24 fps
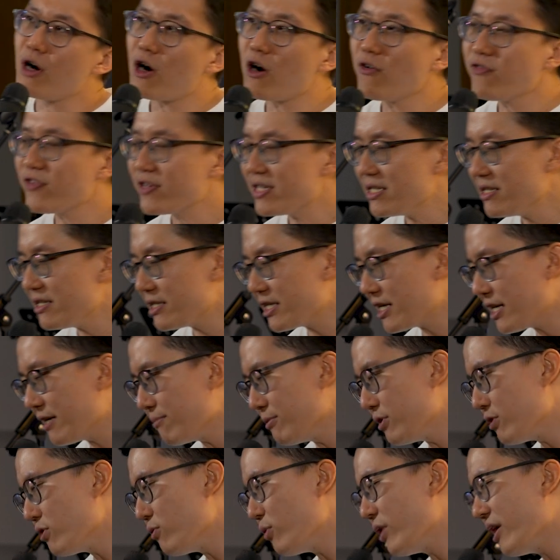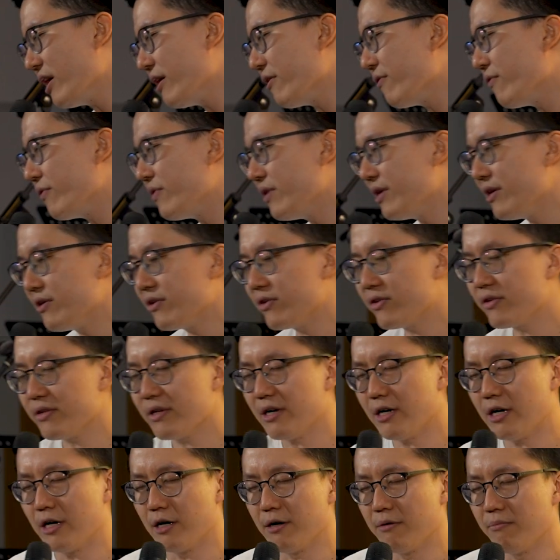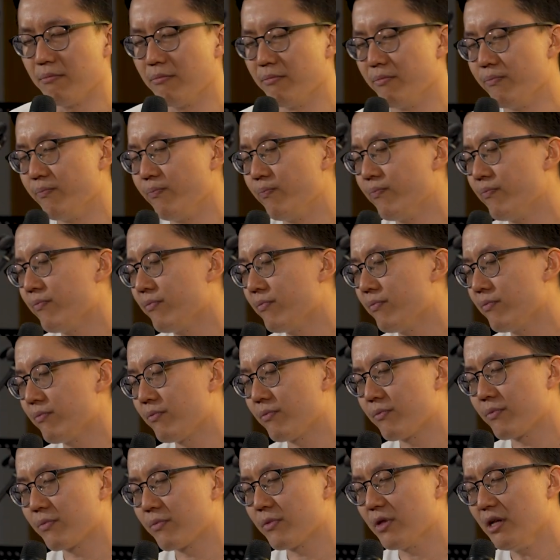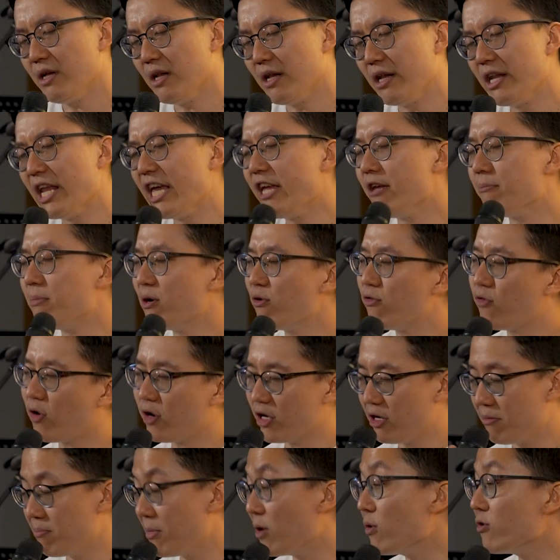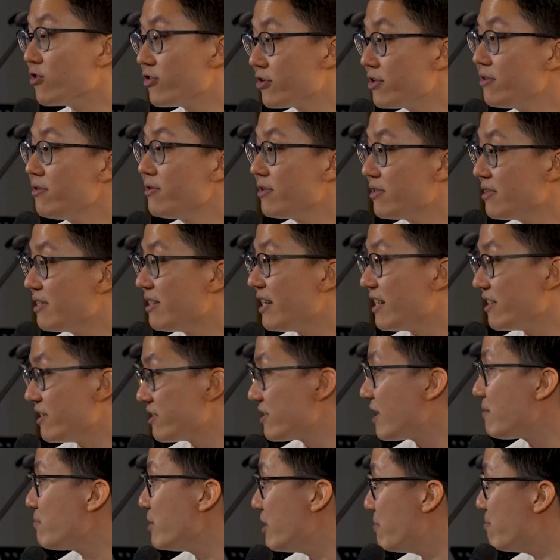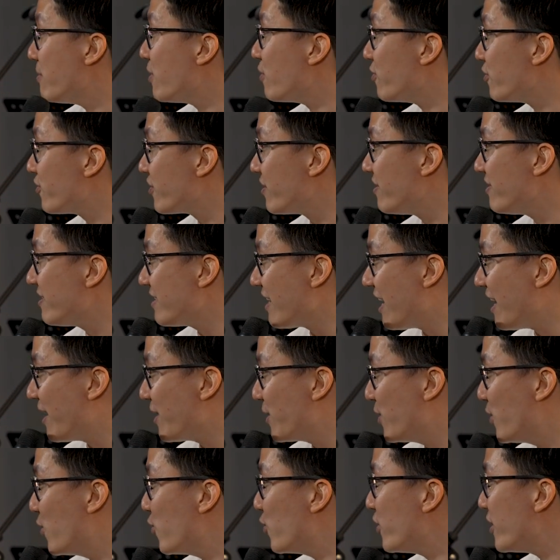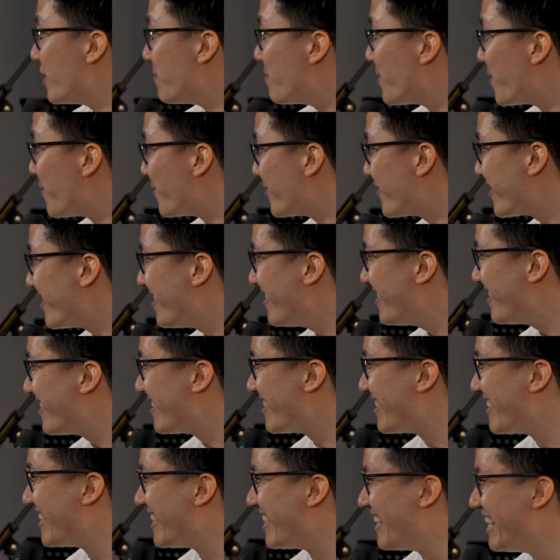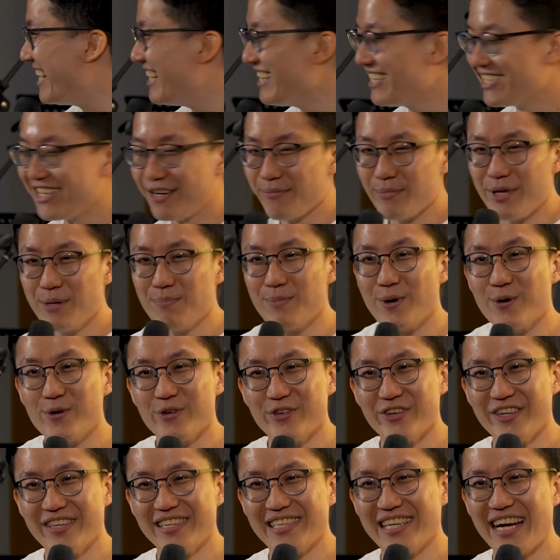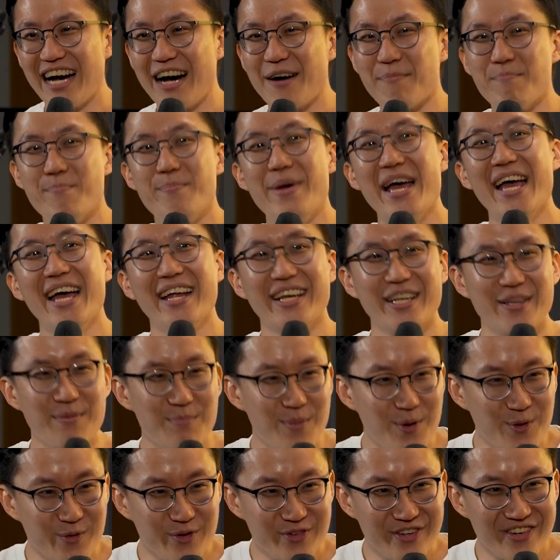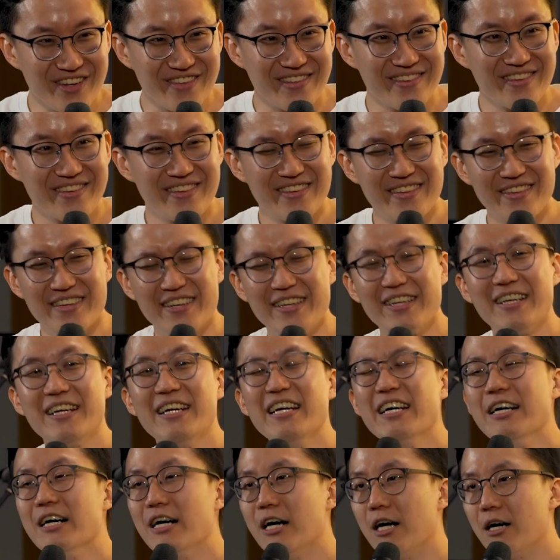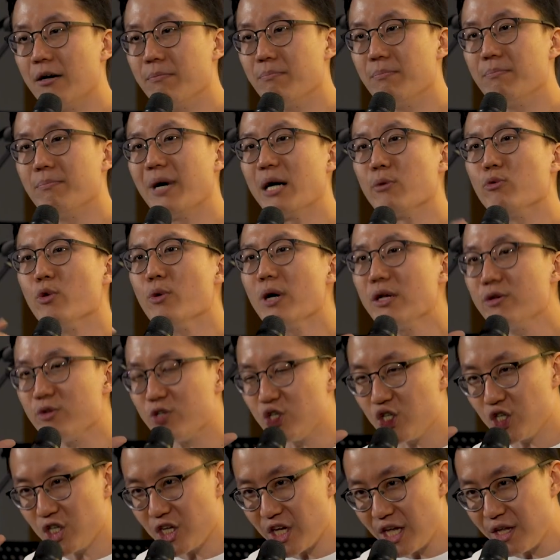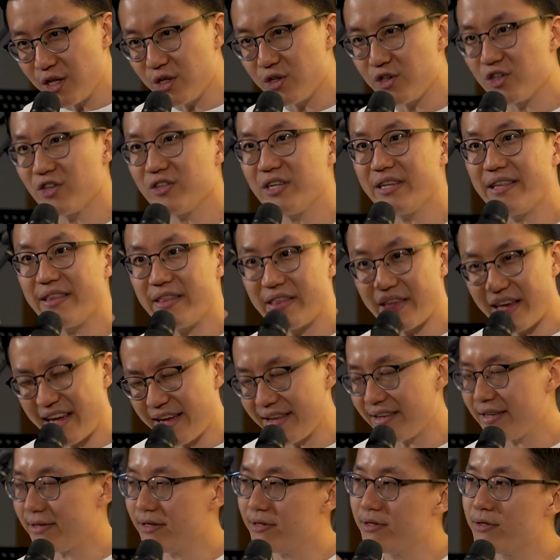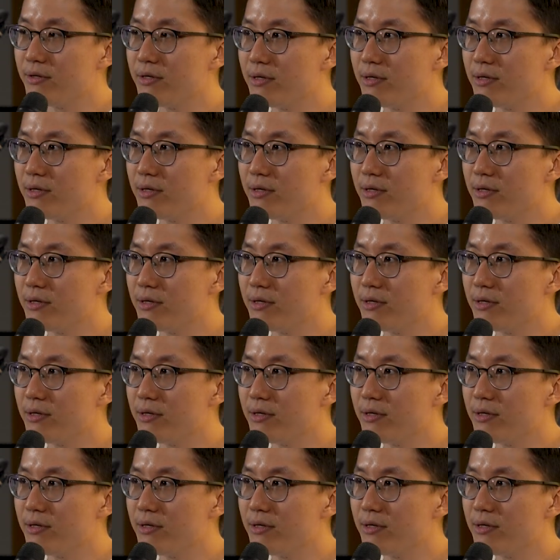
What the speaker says: oftentimes, we have this label for emotions. Like some emotions are good emotions, some emotions are bad emotions. But we want to change that.